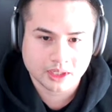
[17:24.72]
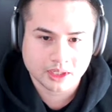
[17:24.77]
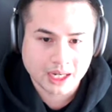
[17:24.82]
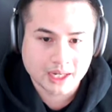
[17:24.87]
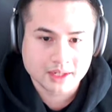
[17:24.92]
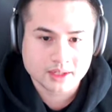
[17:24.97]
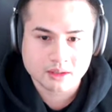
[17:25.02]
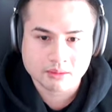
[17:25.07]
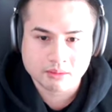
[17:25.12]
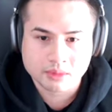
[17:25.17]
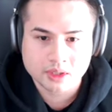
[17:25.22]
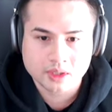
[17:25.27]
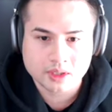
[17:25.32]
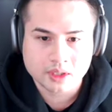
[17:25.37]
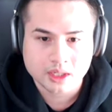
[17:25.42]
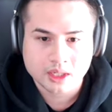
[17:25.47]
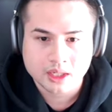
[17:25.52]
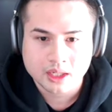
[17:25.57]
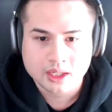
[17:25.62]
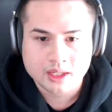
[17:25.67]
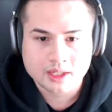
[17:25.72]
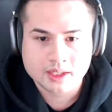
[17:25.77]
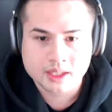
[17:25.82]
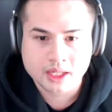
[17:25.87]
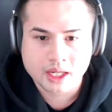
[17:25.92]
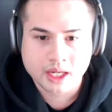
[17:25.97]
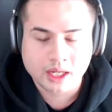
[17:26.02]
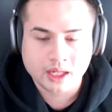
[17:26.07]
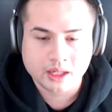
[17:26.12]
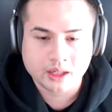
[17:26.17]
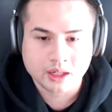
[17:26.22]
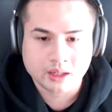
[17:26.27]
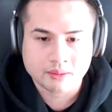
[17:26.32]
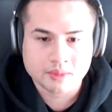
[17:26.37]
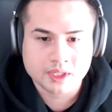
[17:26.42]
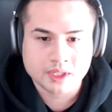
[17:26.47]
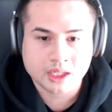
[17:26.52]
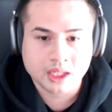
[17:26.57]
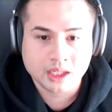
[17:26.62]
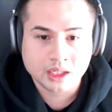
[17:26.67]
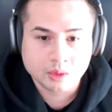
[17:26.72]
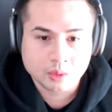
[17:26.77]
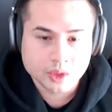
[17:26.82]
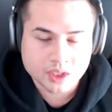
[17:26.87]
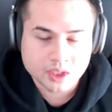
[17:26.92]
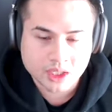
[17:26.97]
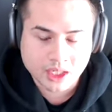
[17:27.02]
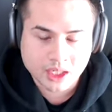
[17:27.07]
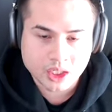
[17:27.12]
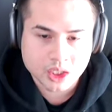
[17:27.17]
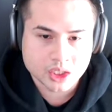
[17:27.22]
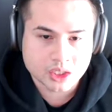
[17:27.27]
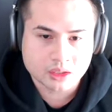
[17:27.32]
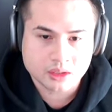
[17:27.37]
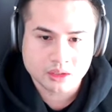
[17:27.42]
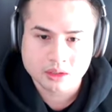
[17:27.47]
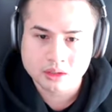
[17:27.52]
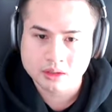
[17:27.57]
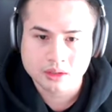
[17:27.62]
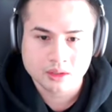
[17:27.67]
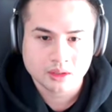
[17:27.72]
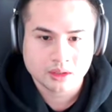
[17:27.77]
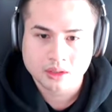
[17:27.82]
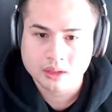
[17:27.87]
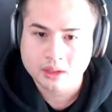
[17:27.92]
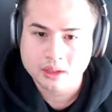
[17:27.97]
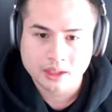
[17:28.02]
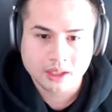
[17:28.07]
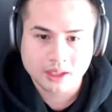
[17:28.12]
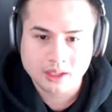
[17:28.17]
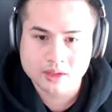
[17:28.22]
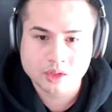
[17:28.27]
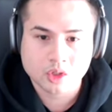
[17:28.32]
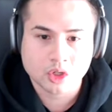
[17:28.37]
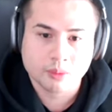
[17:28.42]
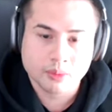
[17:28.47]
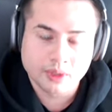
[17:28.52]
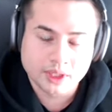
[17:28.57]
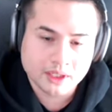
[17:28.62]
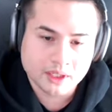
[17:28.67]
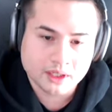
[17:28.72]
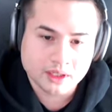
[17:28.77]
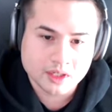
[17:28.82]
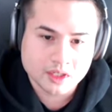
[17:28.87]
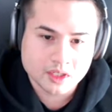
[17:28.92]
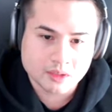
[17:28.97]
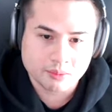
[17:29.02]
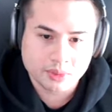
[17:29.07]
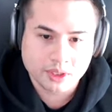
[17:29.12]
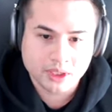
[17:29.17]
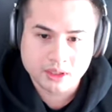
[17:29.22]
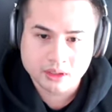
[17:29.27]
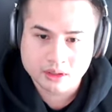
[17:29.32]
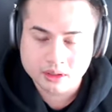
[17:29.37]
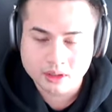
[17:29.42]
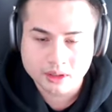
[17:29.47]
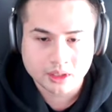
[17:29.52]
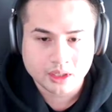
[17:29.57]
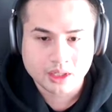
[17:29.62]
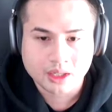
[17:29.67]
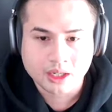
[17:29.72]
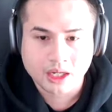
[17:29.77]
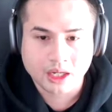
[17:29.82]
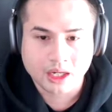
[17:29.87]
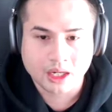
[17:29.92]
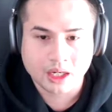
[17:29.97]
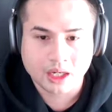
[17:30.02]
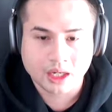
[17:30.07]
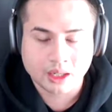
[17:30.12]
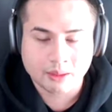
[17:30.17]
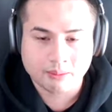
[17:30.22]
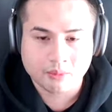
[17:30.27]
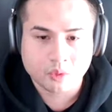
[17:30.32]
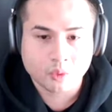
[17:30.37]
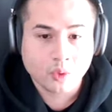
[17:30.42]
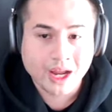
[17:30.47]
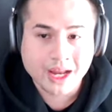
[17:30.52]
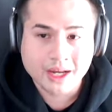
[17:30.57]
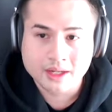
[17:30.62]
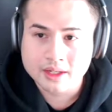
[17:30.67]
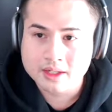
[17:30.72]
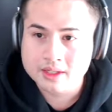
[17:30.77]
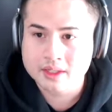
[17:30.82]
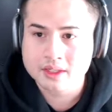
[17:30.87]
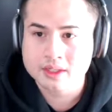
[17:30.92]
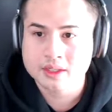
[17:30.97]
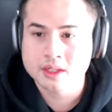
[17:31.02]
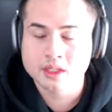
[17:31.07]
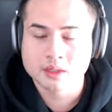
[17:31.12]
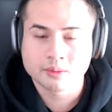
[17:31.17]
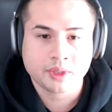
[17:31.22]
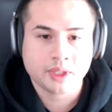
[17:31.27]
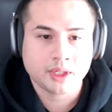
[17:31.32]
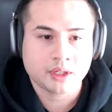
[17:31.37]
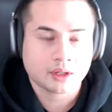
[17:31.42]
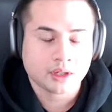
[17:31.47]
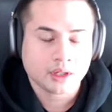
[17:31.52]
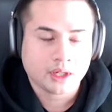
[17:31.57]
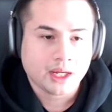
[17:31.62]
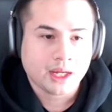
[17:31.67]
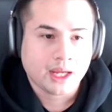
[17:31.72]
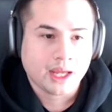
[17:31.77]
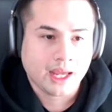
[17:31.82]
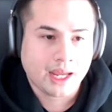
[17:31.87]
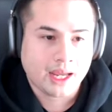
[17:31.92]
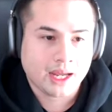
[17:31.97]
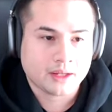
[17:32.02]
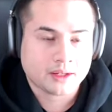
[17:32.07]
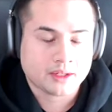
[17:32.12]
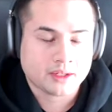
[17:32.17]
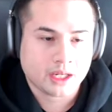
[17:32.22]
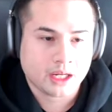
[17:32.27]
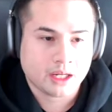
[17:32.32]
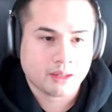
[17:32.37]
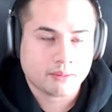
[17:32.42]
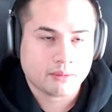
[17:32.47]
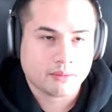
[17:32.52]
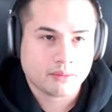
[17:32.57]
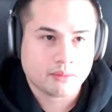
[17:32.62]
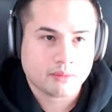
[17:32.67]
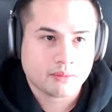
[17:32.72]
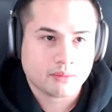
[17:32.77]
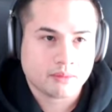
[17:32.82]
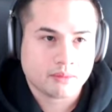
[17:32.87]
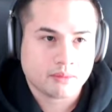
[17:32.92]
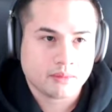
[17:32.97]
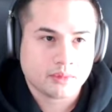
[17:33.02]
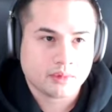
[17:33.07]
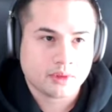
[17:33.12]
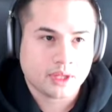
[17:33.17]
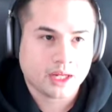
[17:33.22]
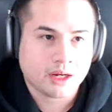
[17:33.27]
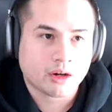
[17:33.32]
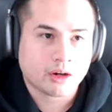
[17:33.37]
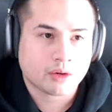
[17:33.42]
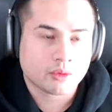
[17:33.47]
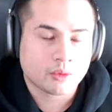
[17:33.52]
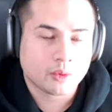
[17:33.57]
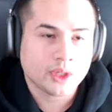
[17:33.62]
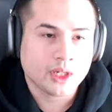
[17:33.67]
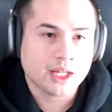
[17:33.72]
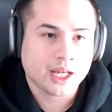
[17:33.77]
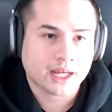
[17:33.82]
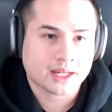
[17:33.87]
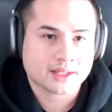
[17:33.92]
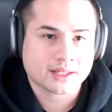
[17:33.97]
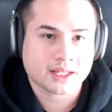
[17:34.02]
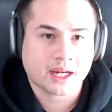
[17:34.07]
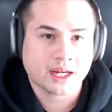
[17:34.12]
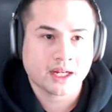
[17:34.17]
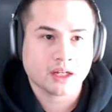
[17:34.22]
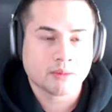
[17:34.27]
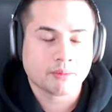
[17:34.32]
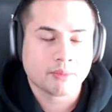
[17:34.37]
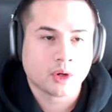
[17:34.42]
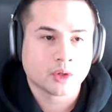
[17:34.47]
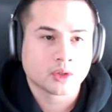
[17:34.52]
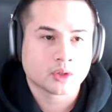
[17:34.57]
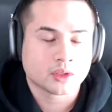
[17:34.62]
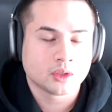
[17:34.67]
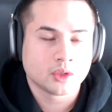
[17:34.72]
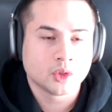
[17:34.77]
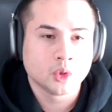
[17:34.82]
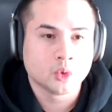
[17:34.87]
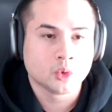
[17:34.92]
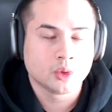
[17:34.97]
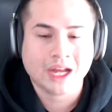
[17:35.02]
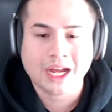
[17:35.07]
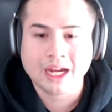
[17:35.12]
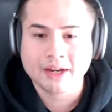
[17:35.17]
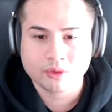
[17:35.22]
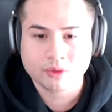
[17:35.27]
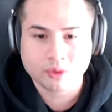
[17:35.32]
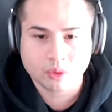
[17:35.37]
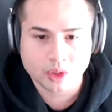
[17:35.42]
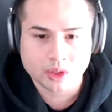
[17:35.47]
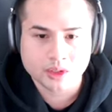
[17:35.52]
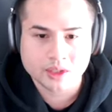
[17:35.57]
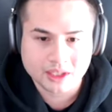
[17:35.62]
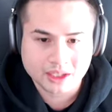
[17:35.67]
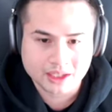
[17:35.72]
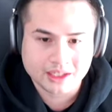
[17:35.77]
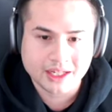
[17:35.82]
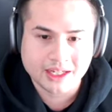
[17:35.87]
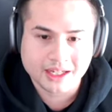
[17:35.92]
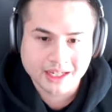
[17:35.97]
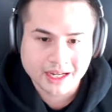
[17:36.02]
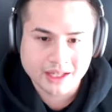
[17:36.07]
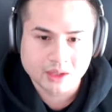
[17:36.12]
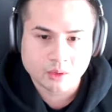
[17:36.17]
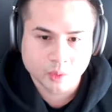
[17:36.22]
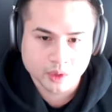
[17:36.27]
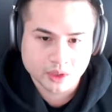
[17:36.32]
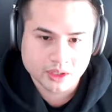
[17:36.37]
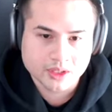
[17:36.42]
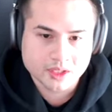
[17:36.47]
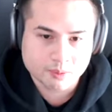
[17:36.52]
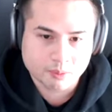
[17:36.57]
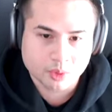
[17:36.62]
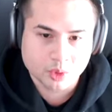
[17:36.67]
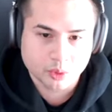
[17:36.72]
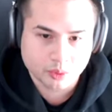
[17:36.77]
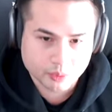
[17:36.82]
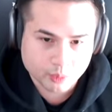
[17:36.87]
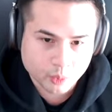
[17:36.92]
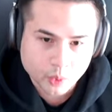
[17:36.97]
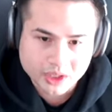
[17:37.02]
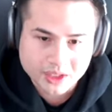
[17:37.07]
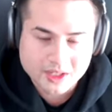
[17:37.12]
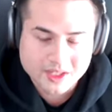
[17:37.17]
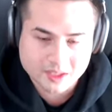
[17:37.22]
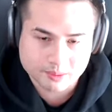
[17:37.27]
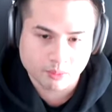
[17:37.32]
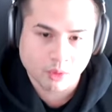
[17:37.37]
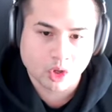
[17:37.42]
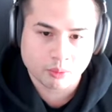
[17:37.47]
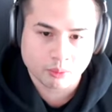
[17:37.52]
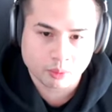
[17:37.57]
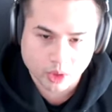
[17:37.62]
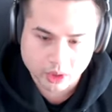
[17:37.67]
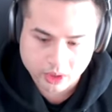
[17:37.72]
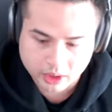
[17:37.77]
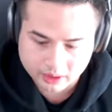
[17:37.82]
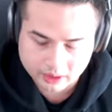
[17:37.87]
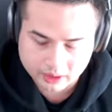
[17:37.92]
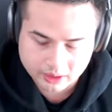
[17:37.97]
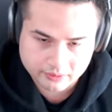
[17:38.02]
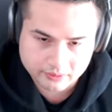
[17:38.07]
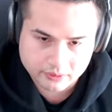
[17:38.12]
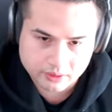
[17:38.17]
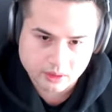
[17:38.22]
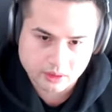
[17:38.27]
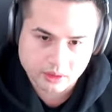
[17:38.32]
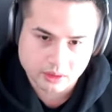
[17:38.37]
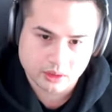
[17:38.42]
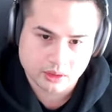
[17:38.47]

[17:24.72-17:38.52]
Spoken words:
customers saying skin irritation is completely disappear, redness is disappear, and they are really excited about the new life quality they get with with this small product even.